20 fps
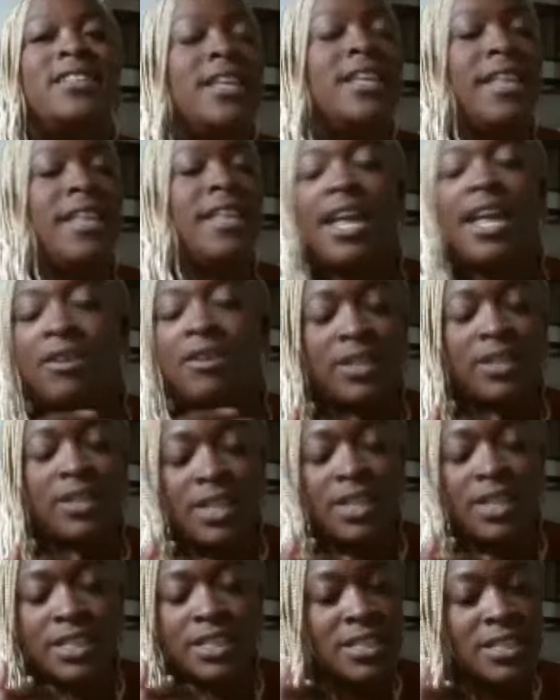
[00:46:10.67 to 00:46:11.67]
that they
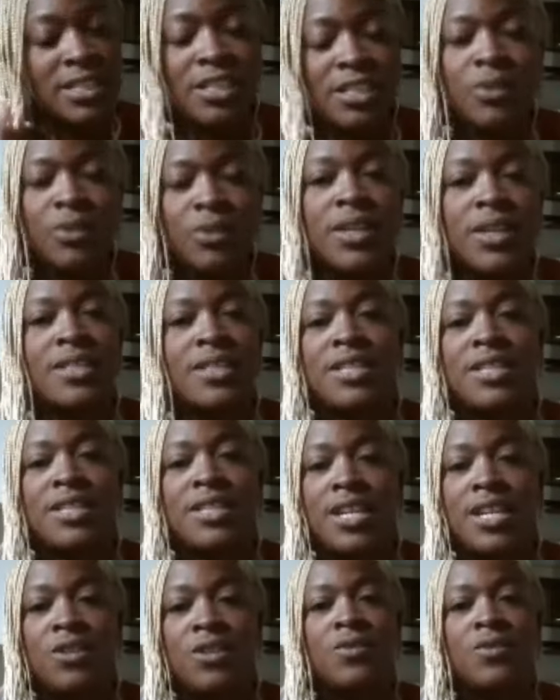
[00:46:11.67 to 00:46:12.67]
still
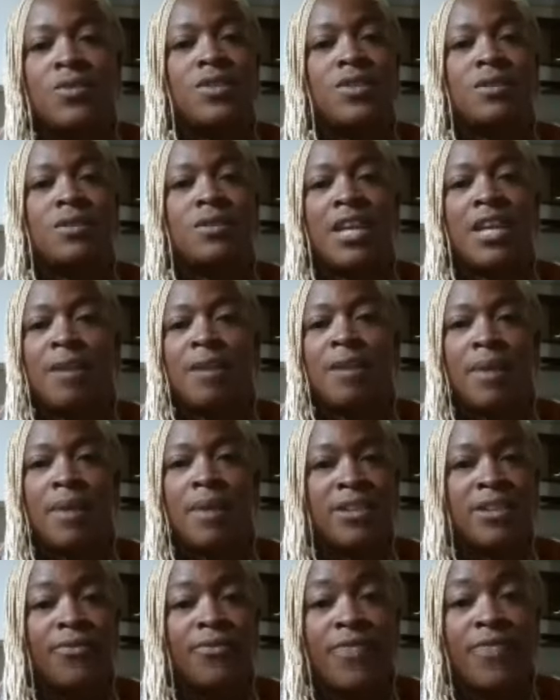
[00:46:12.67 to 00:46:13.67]
continue to keep
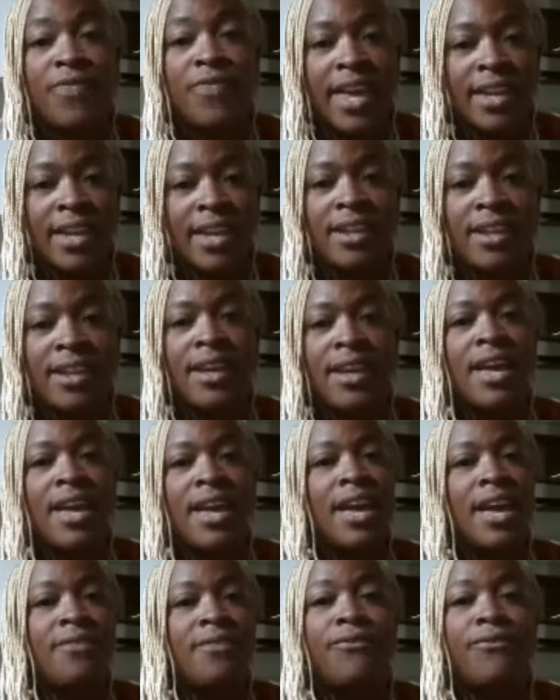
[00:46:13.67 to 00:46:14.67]
us fed
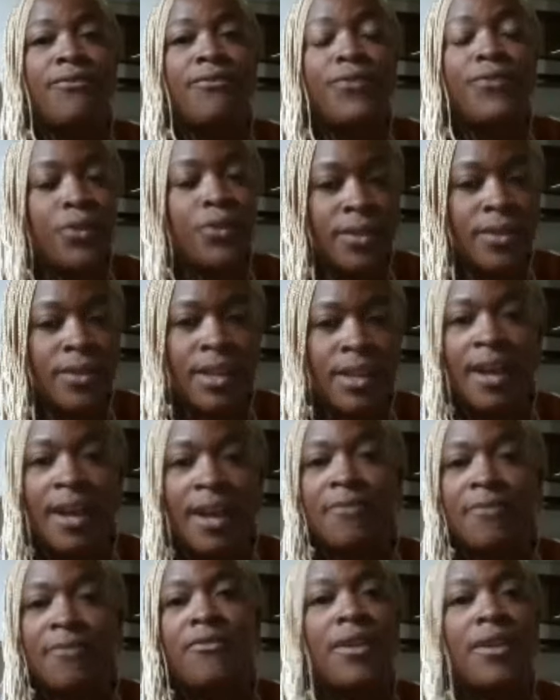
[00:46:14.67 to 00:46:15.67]
and full
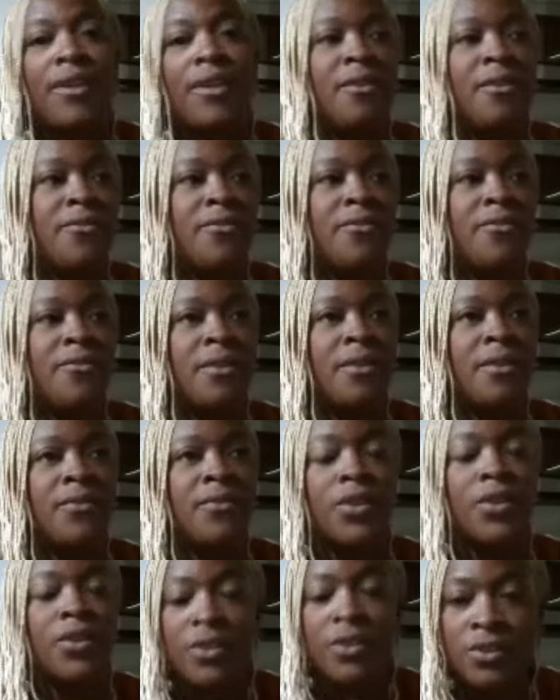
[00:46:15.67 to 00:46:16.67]
of, of, of
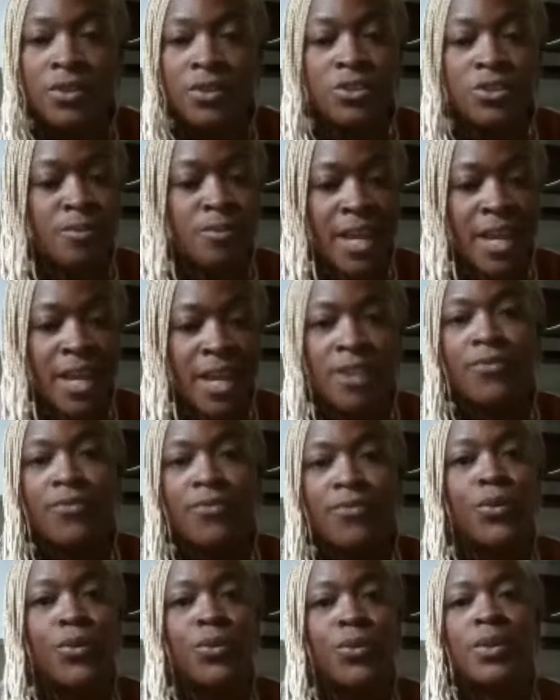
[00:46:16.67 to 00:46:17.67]
good Jamaican
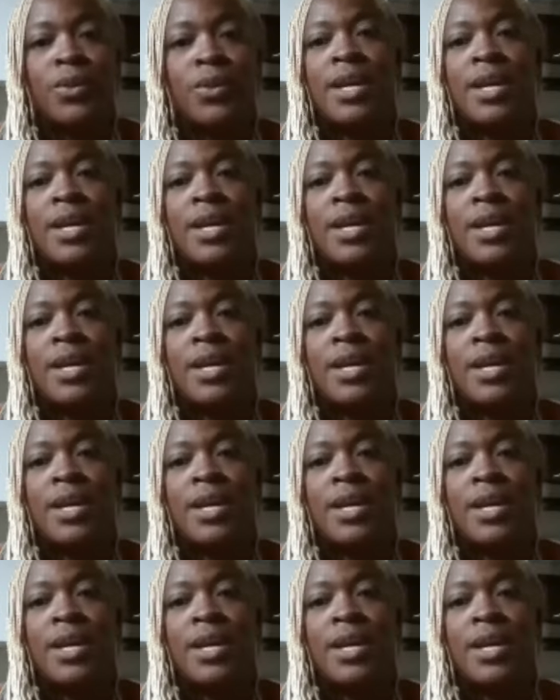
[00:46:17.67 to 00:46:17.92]
food